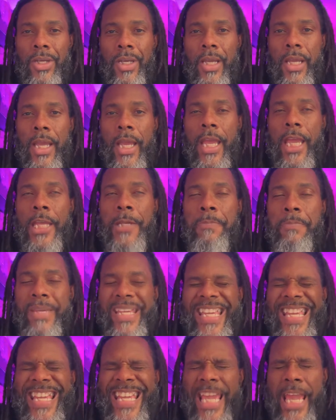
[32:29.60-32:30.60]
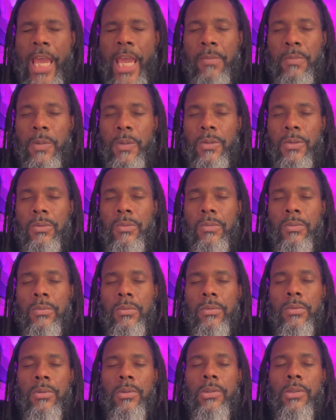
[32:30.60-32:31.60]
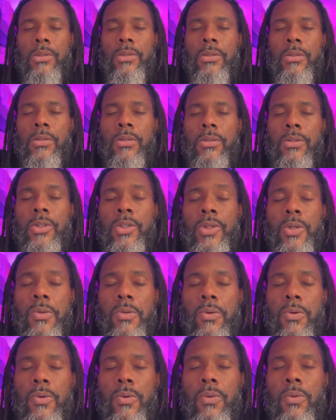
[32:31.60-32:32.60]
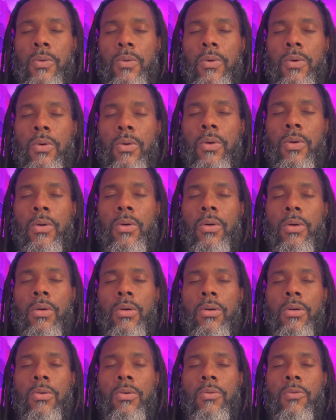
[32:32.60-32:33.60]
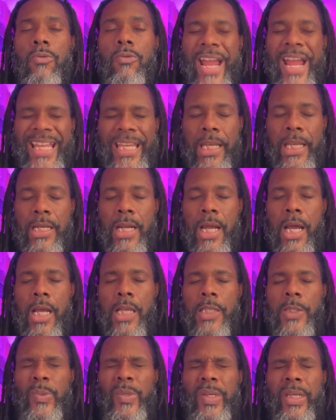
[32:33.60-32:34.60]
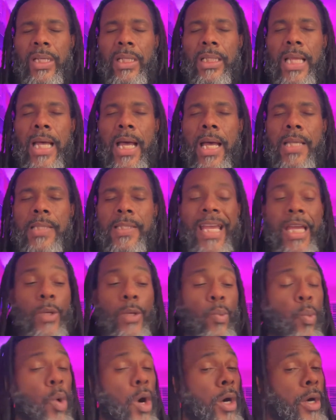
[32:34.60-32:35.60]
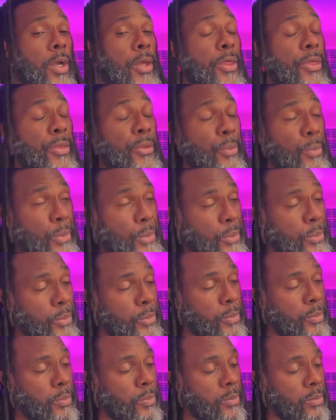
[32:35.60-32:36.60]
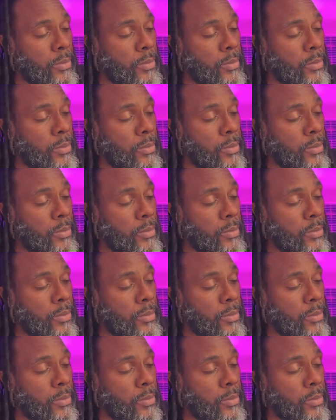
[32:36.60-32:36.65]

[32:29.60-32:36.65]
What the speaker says: and being able to recognize, realize, and work through